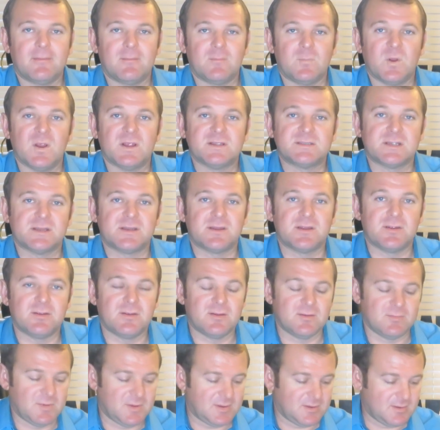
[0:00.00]

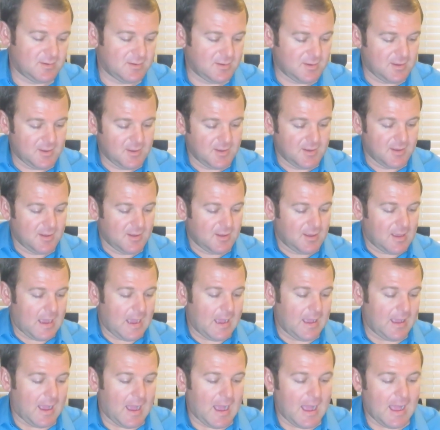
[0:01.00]
residue, but
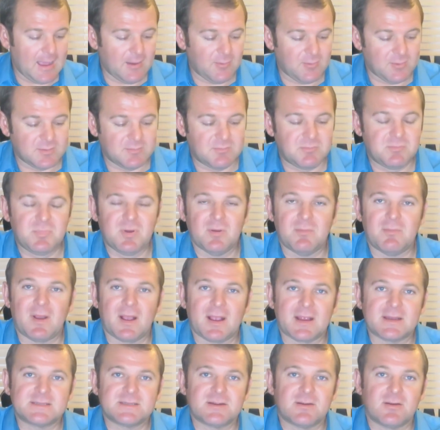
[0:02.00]
I would put my
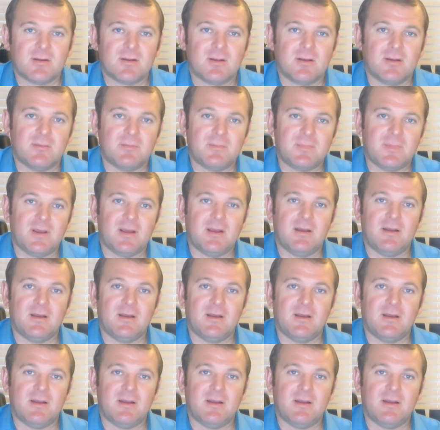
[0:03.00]
guitar up